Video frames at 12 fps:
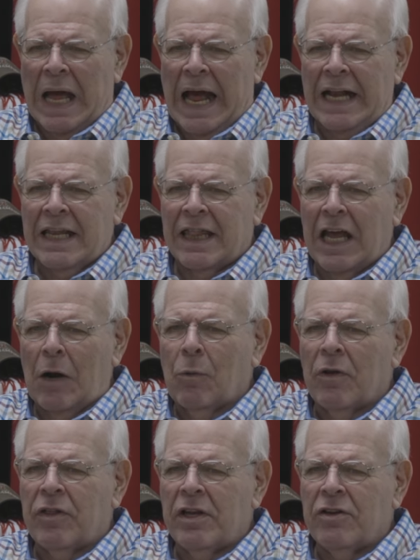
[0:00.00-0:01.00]
And there
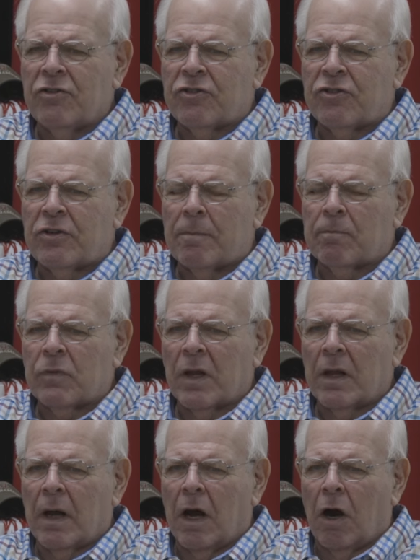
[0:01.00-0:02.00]
were these
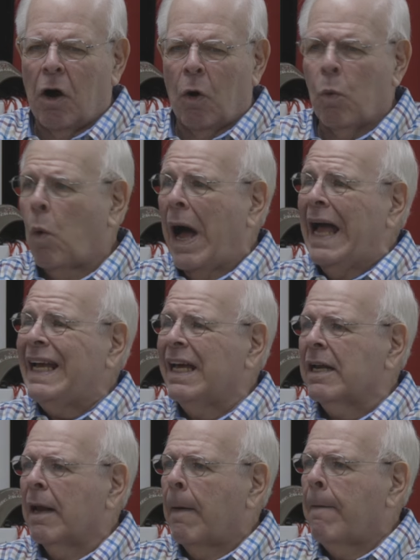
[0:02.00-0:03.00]

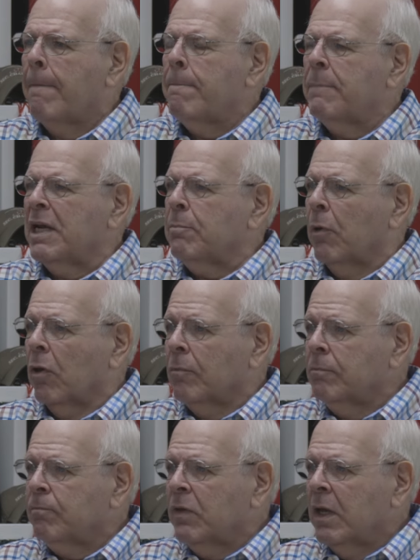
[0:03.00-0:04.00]
Hawaiian people.
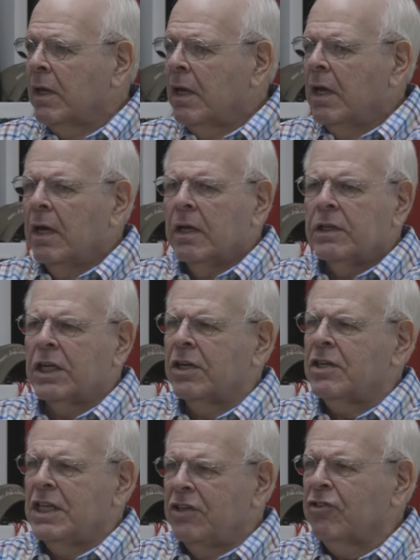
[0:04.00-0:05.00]
You
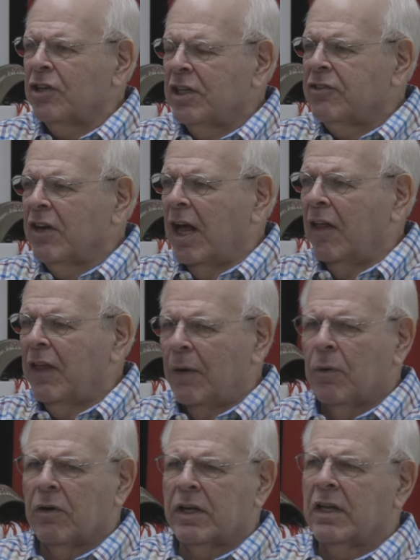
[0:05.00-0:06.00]
could easily tell they
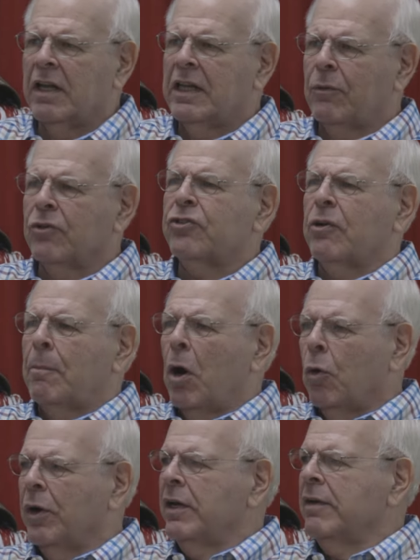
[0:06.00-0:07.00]
were
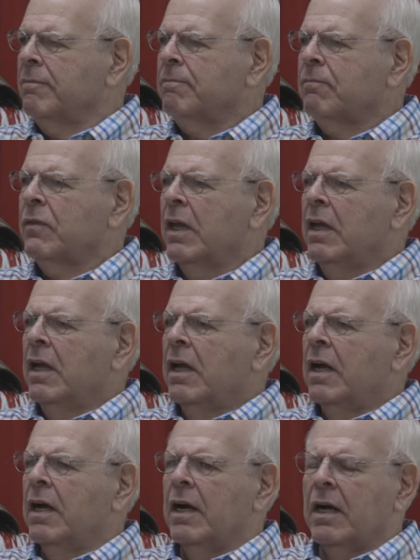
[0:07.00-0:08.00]
Samoan,
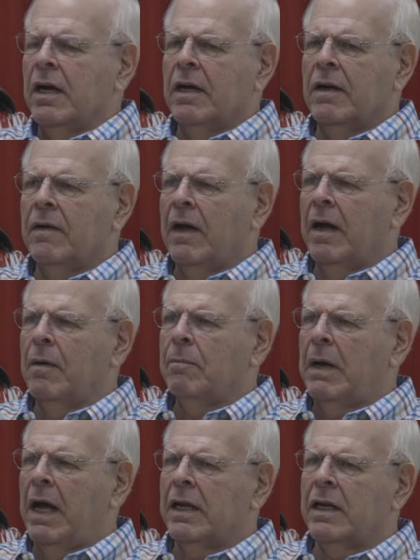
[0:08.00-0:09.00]

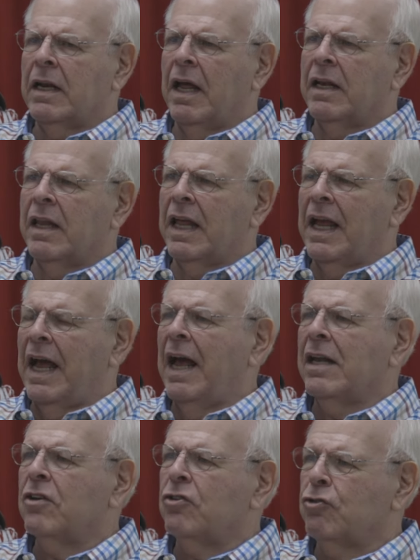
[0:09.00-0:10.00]
and they
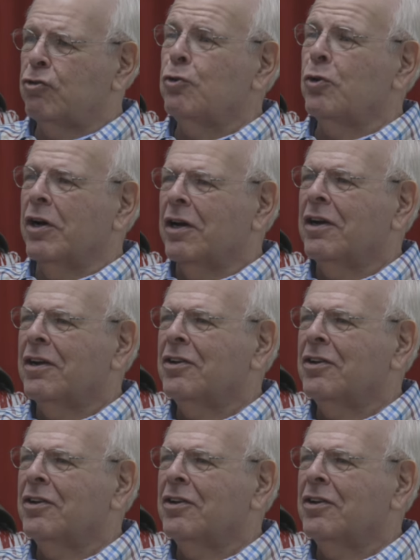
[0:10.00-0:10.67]
had Tua